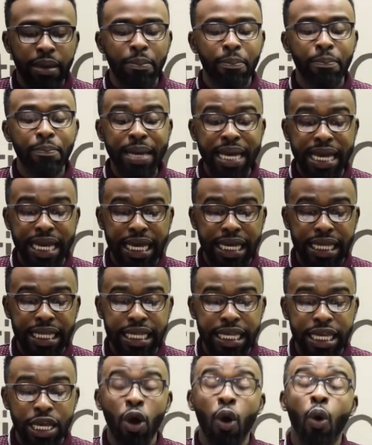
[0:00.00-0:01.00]
men,
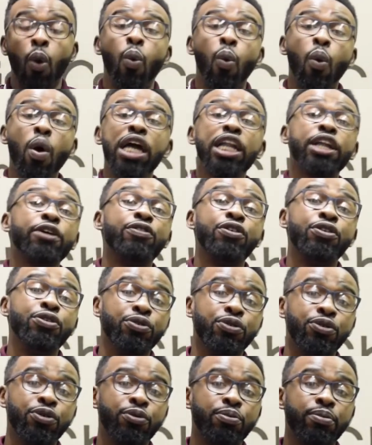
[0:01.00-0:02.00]
one of
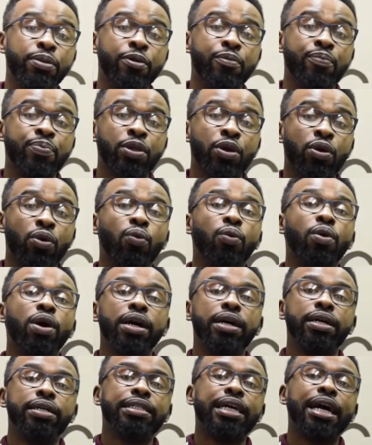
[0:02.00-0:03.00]
whom
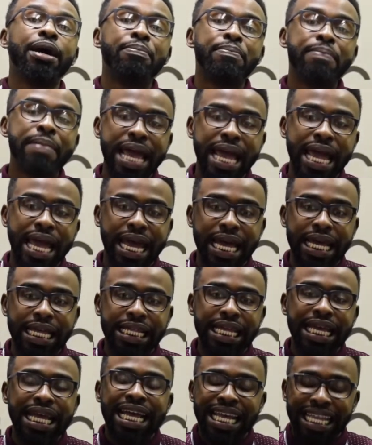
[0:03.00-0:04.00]
was a
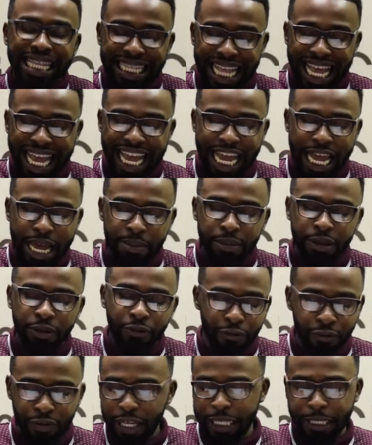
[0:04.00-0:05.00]
man named
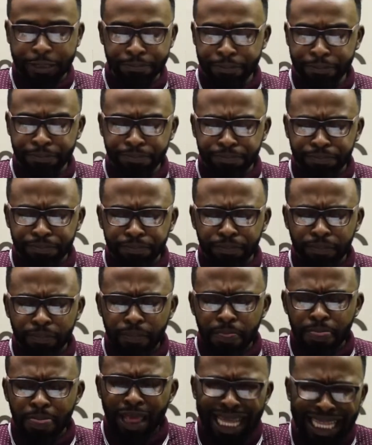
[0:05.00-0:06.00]
Philip
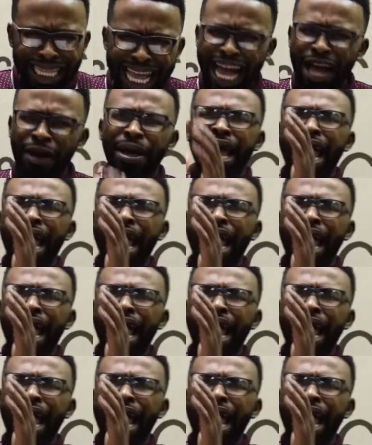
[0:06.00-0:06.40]
now,